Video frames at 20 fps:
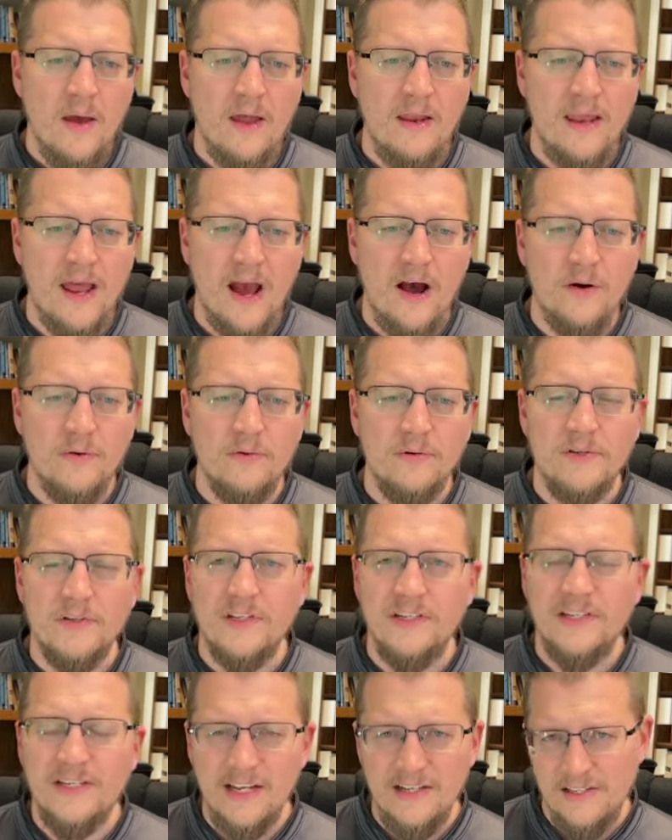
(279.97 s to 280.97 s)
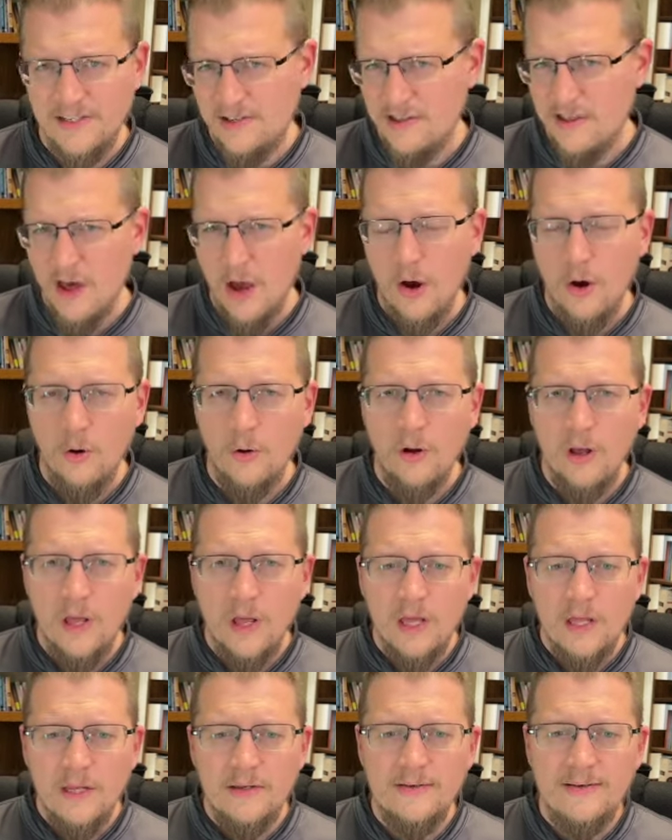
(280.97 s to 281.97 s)
Now, since though
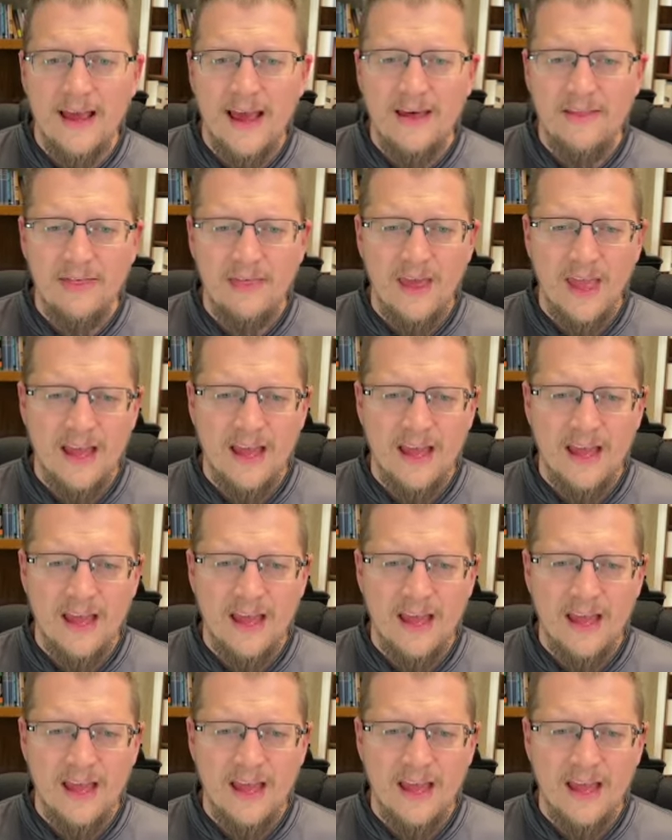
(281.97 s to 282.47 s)
death